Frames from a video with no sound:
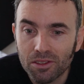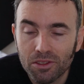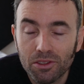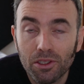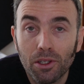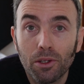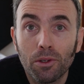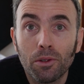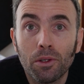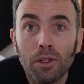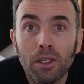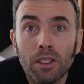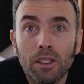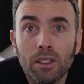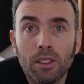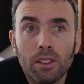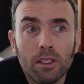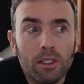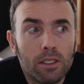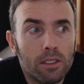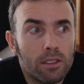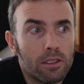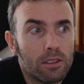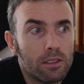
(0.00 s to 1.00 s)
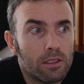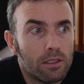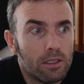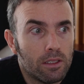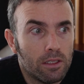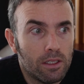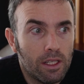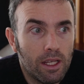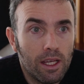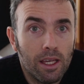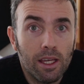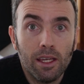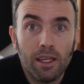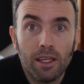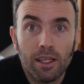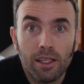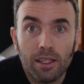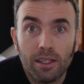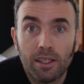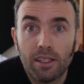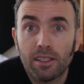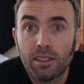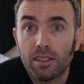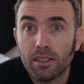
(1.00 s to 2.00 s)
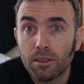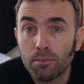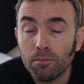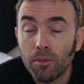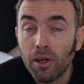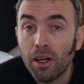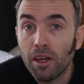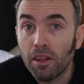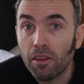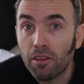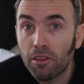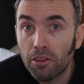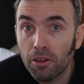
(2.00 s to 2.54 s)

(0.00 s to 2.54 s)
So today this is my